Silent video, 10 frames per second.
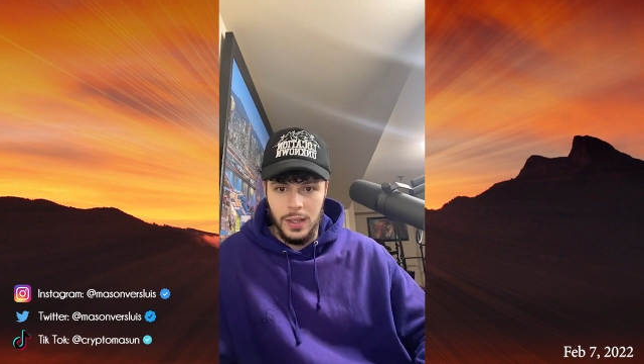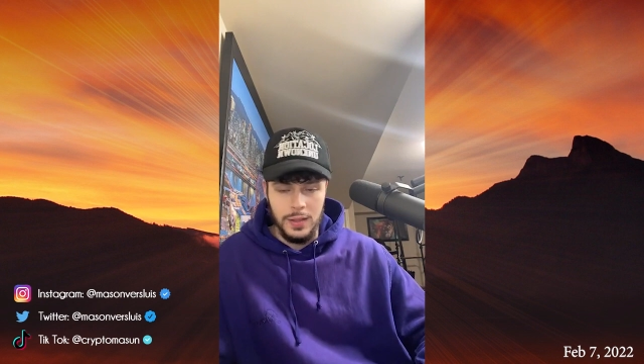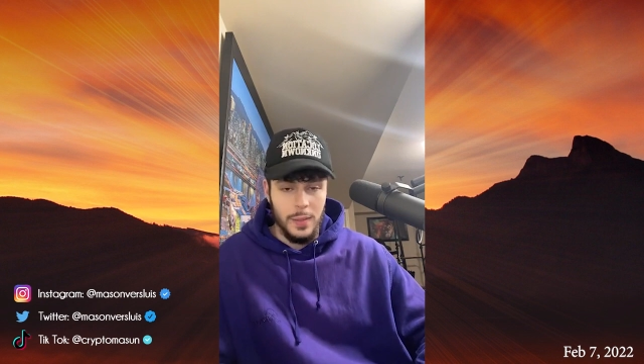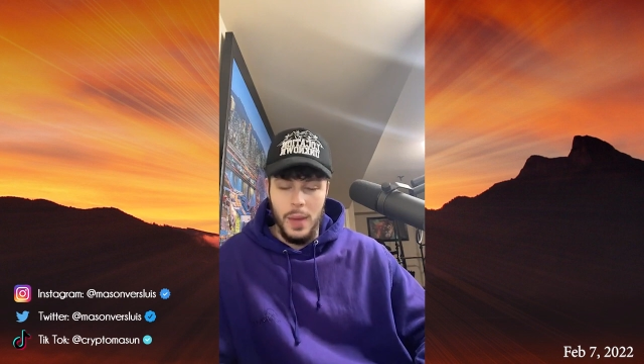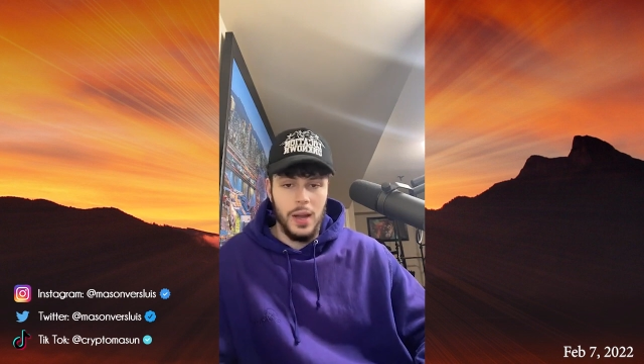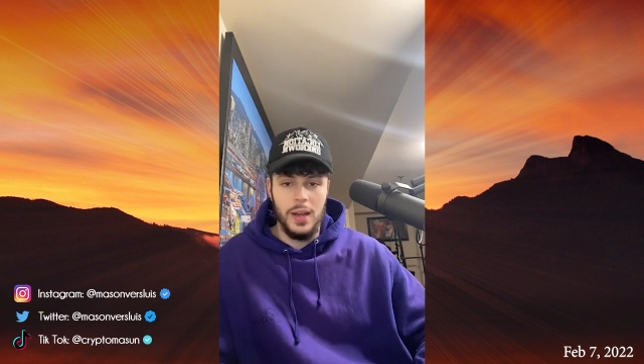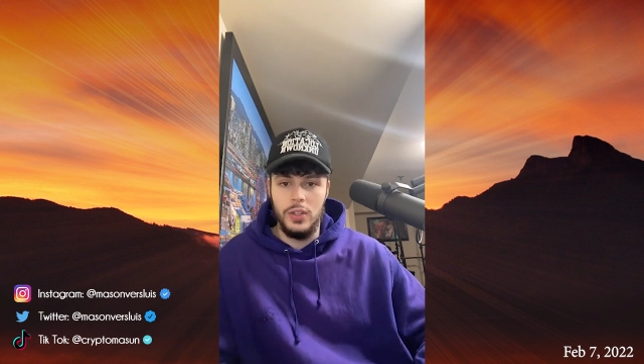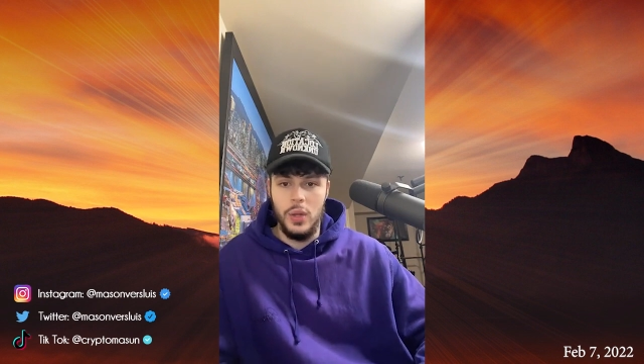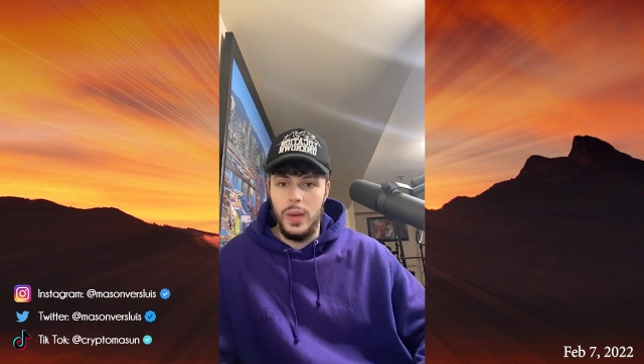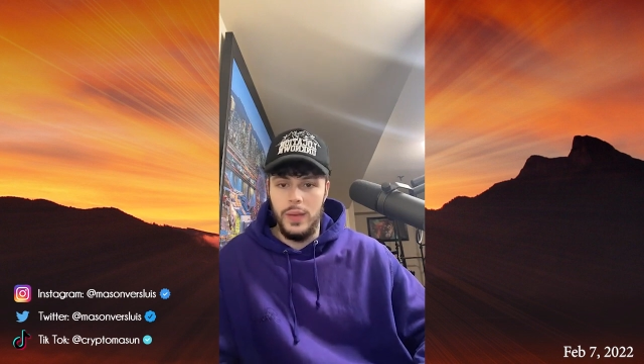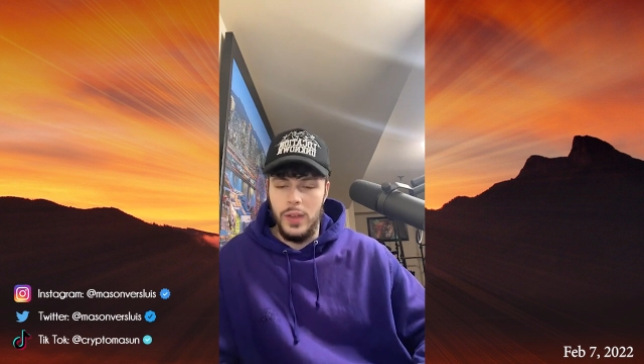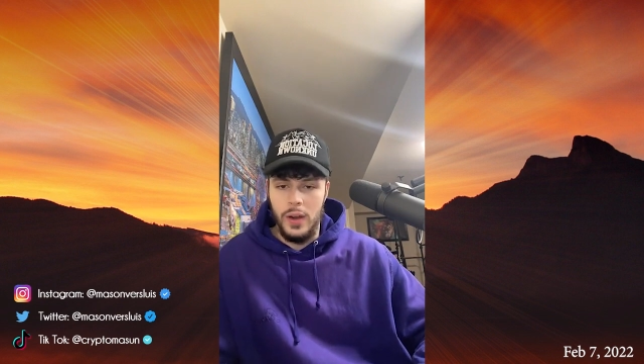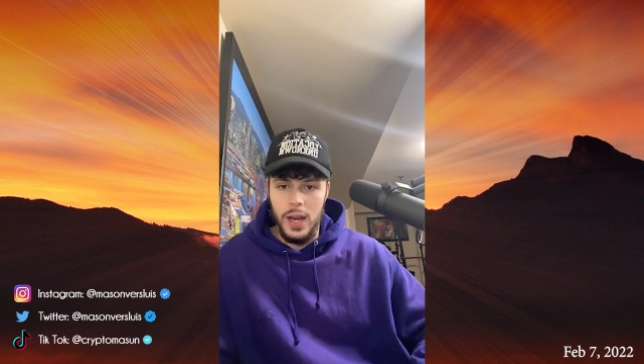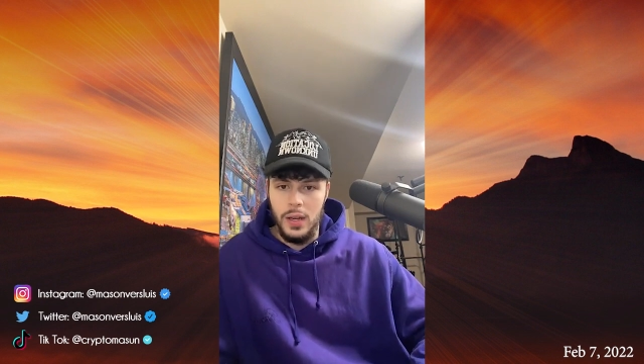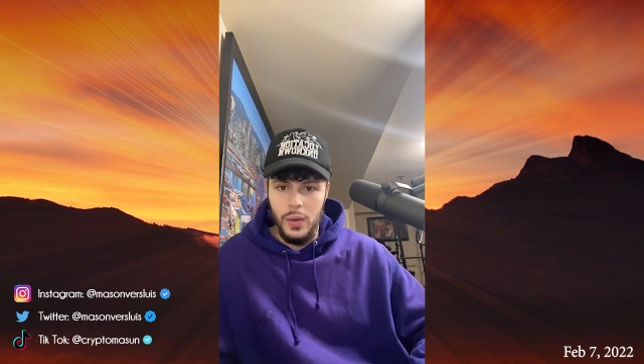Because I'm not going to do it if
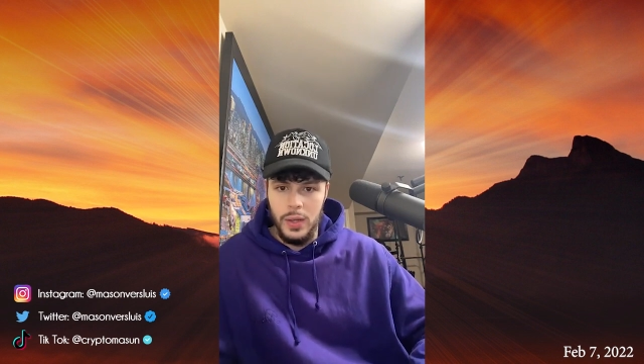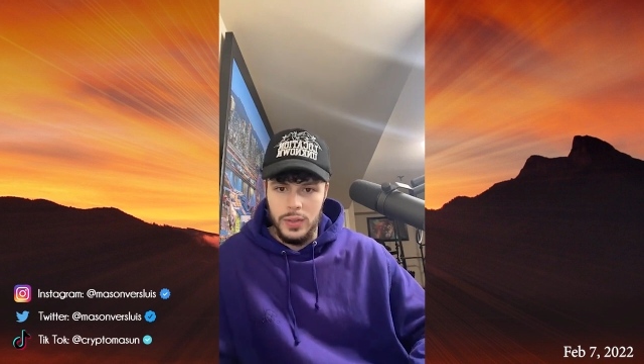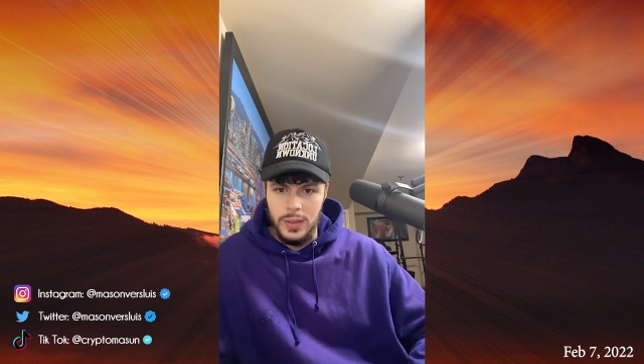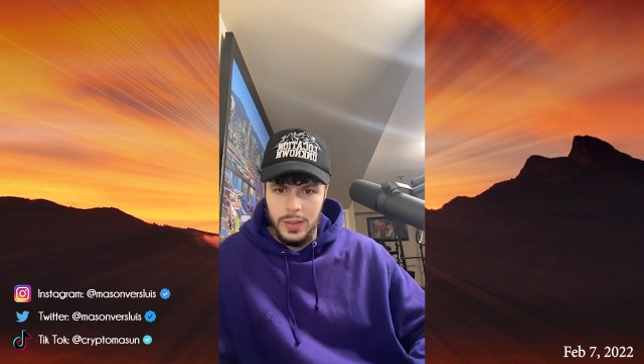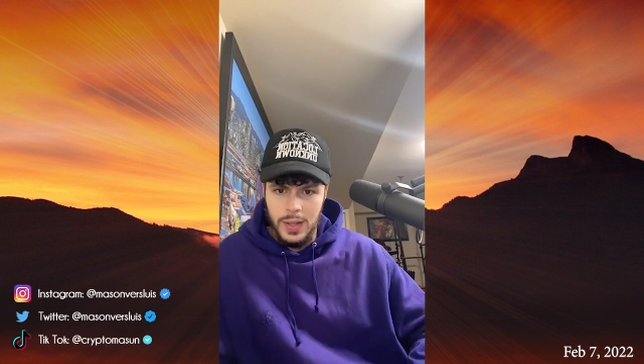there ain't no interest.